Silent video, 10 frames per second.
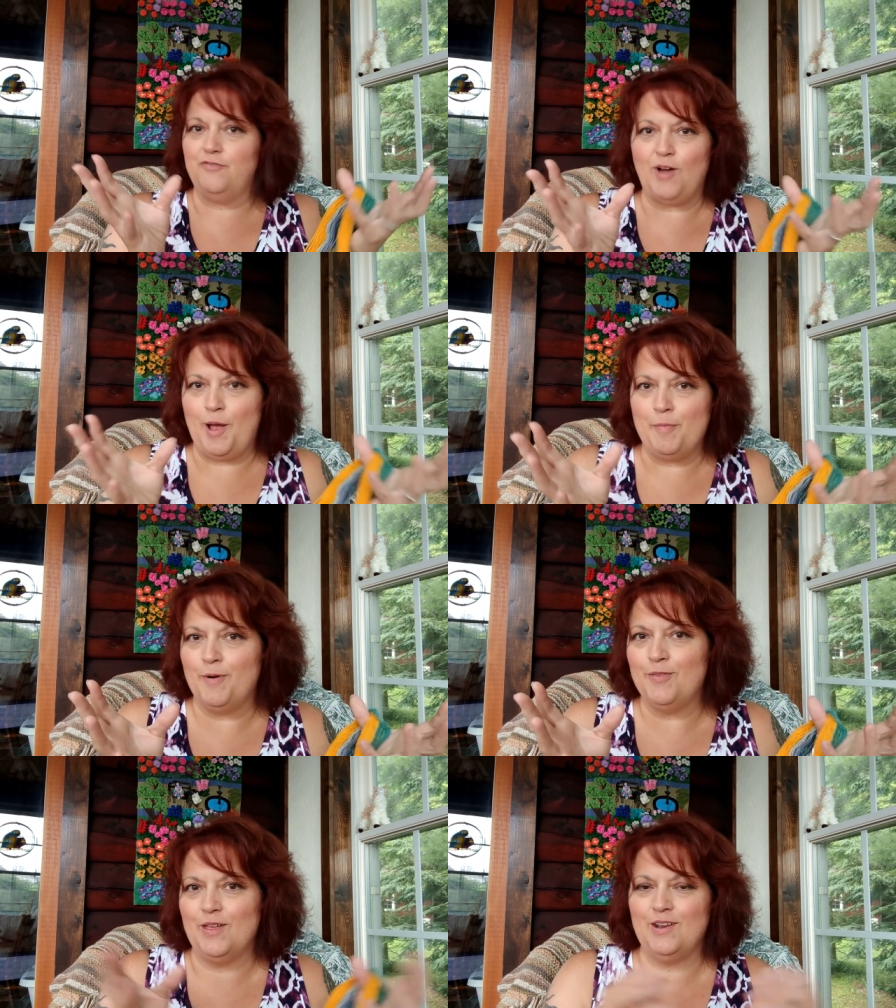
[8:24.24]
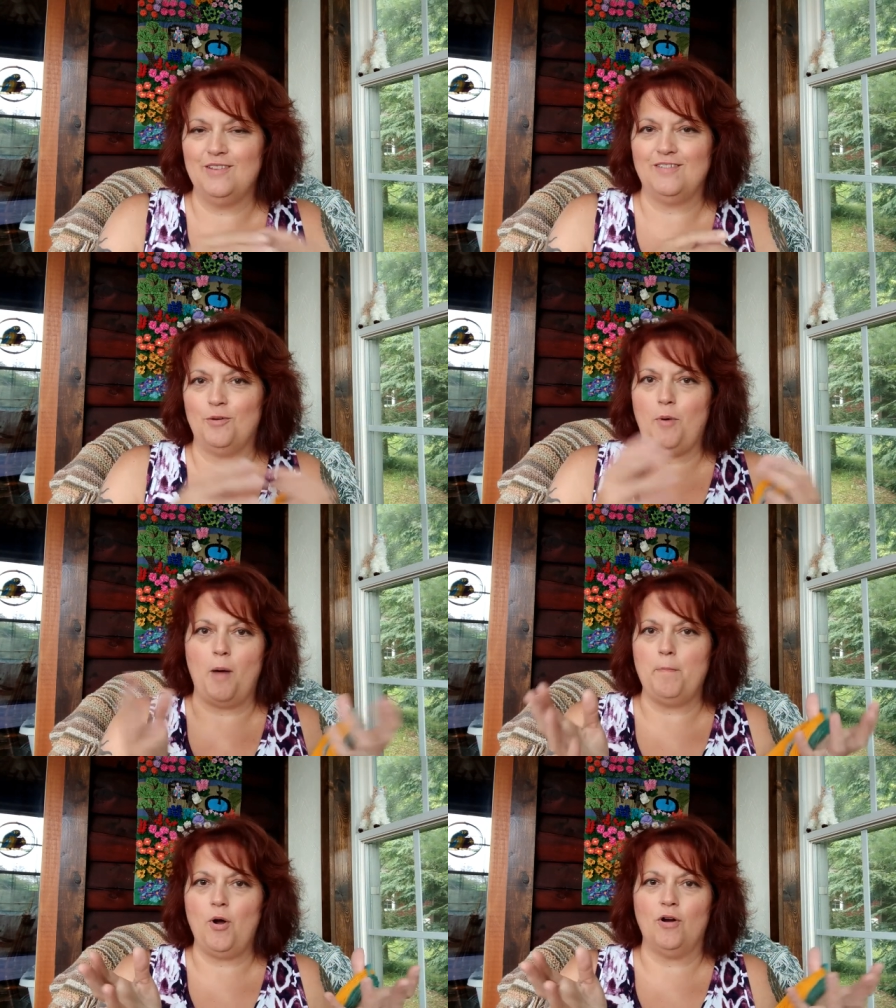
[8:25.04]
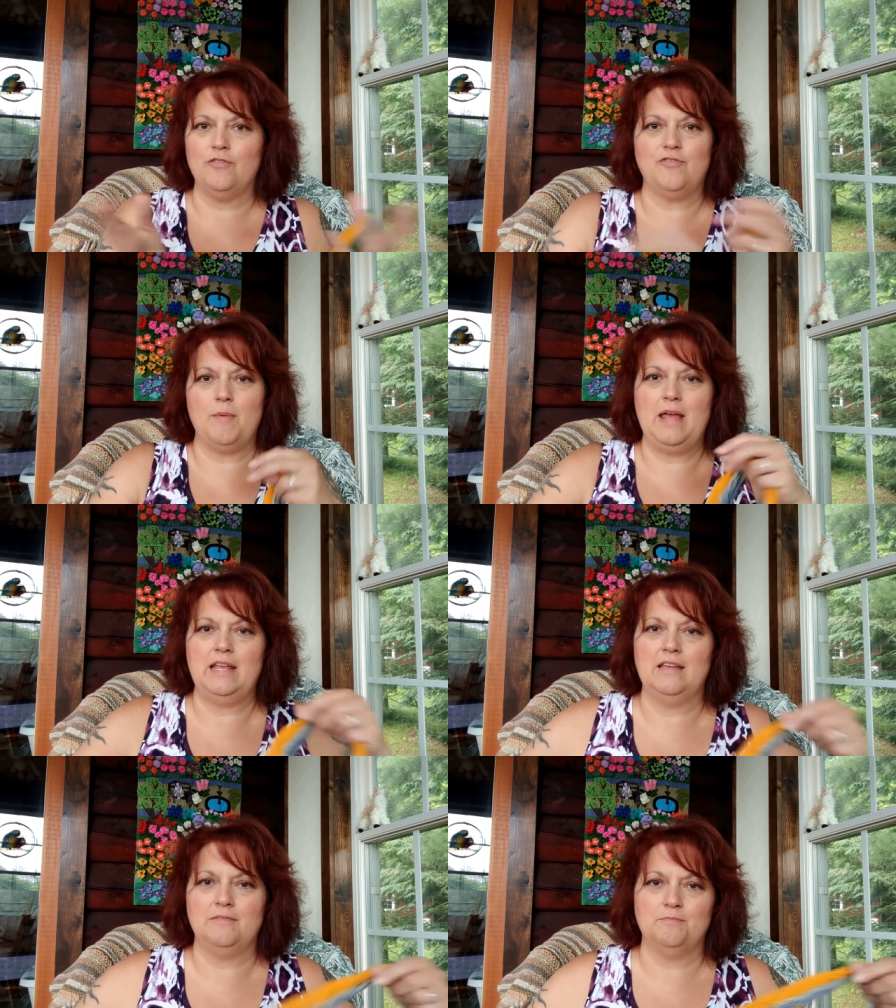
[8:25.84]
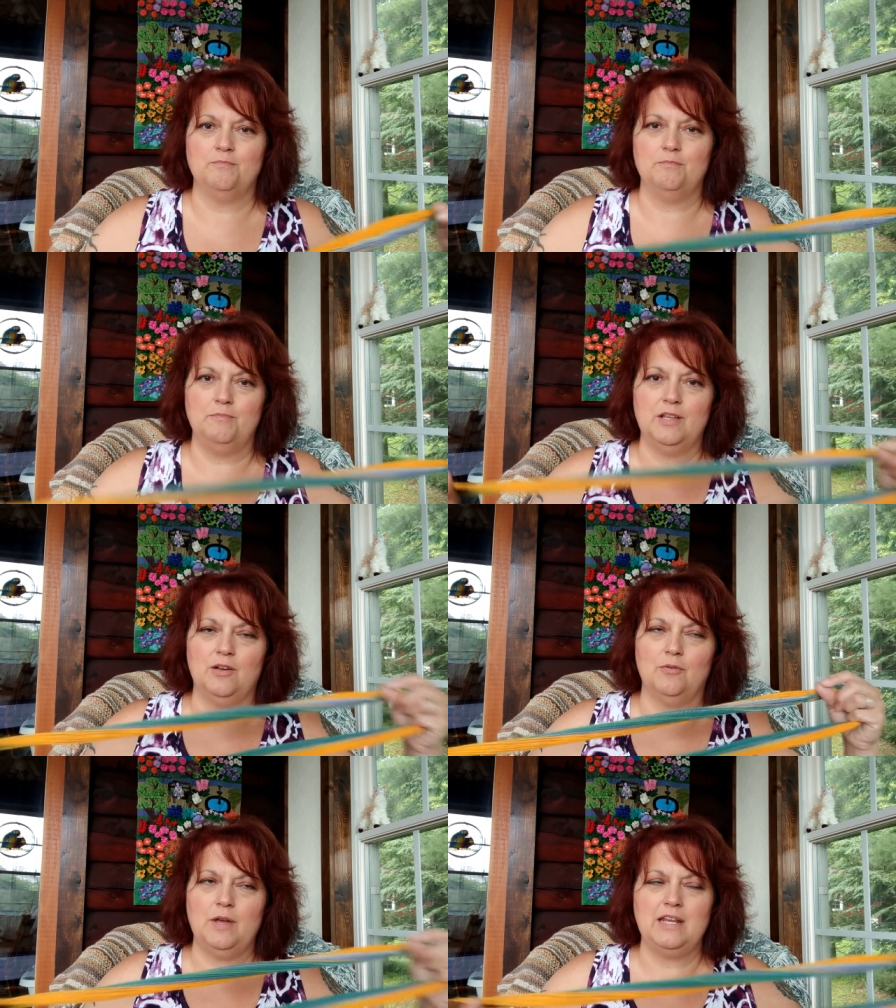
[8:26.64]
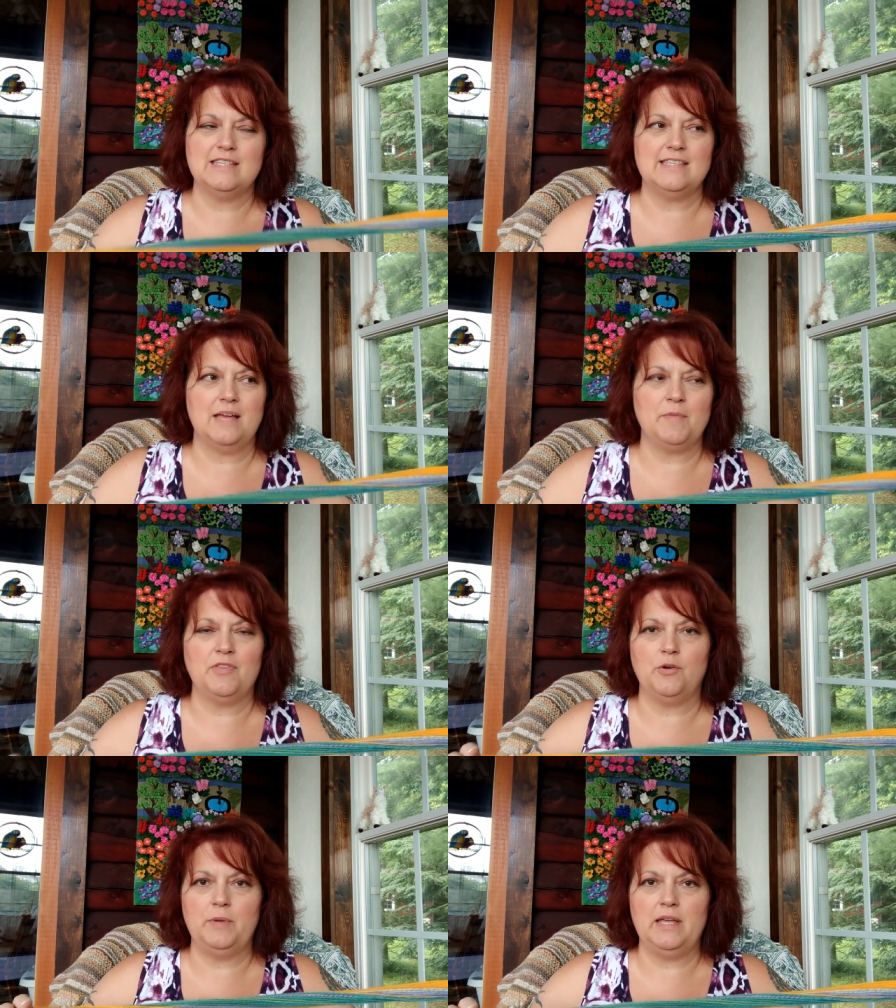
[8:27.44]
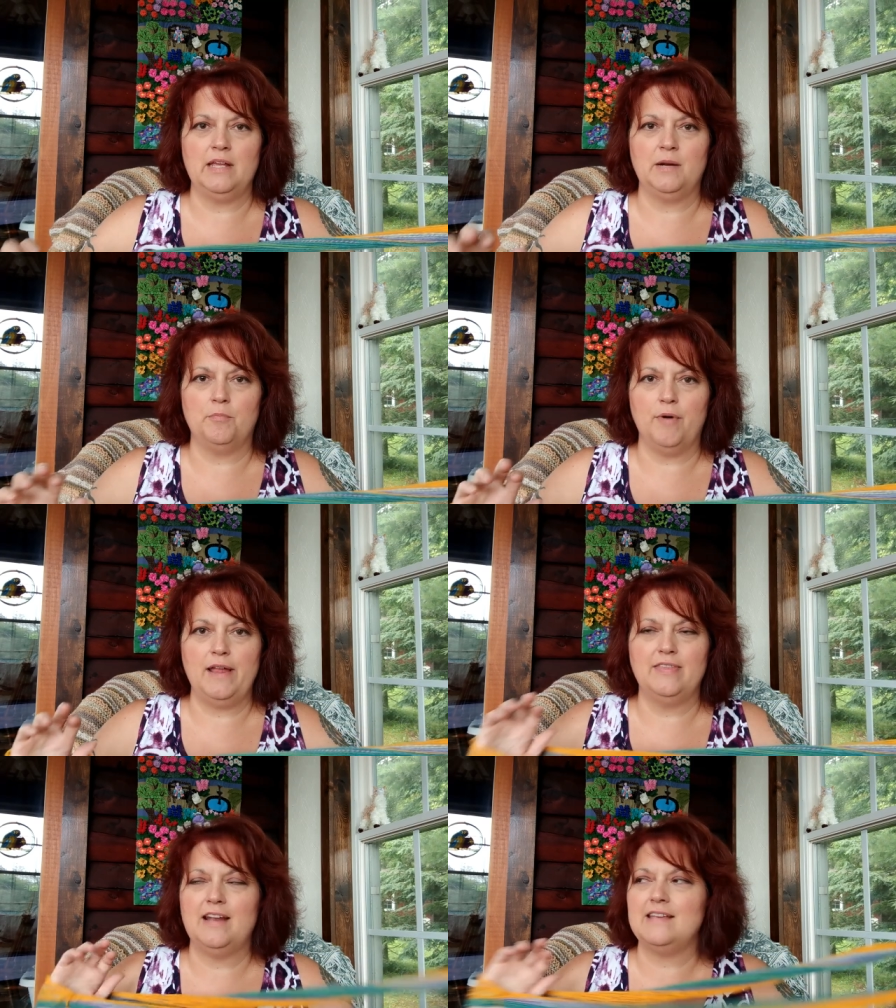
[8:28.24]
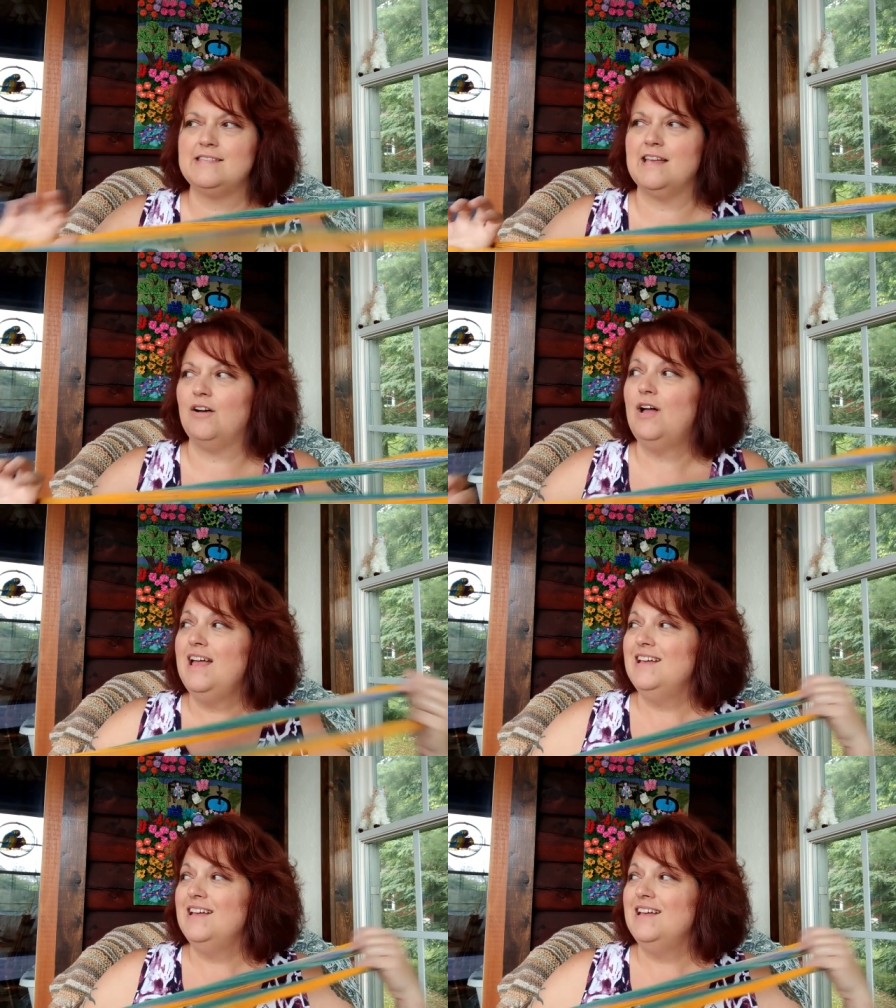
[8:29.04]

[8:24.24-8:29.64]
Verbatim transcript: fiber that are apart from any you know any segment that'll be in a braid that I sell.